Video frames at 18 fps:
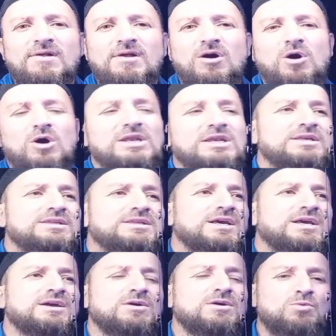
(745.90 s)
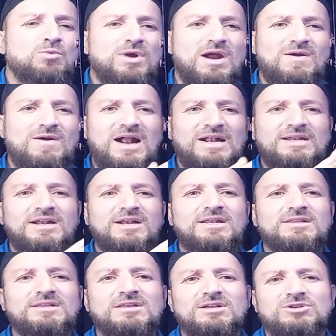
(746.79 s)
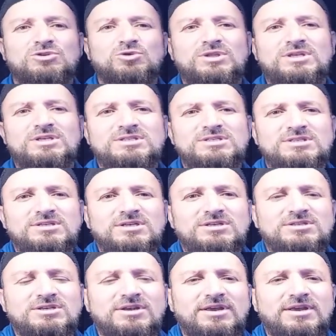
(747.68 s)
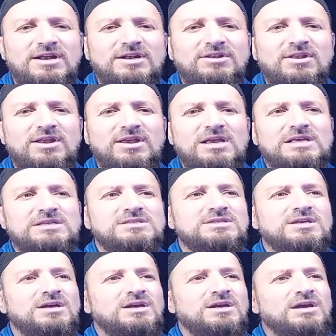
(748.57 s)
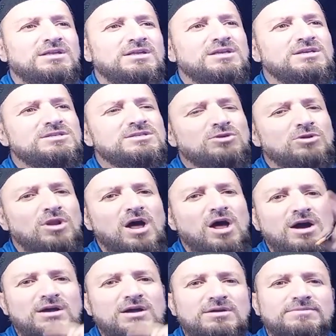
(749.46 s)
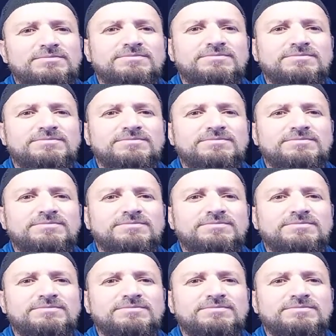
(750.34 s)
Only thing we have added to this circuitry is this clock,